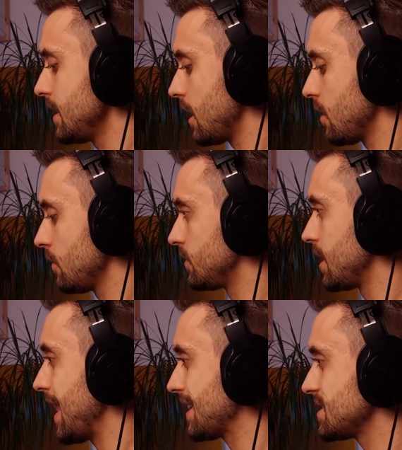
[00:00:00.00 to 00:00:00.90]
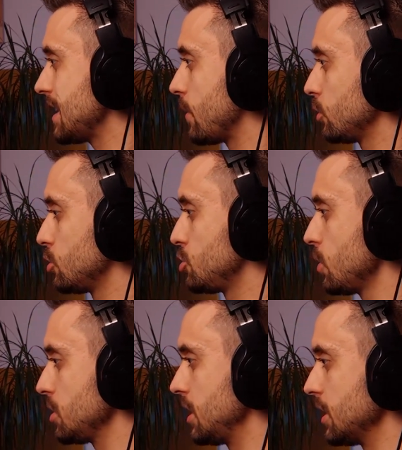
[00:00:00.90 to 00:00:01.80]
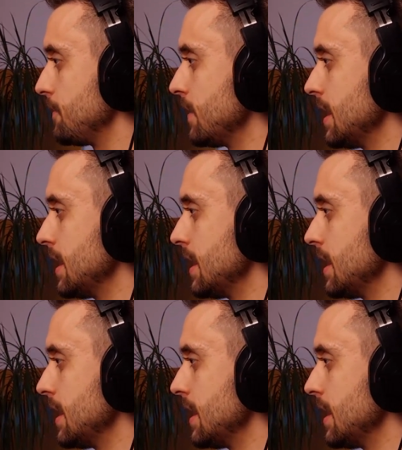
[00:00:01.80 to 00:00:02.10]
Now, the next thing I want to show you here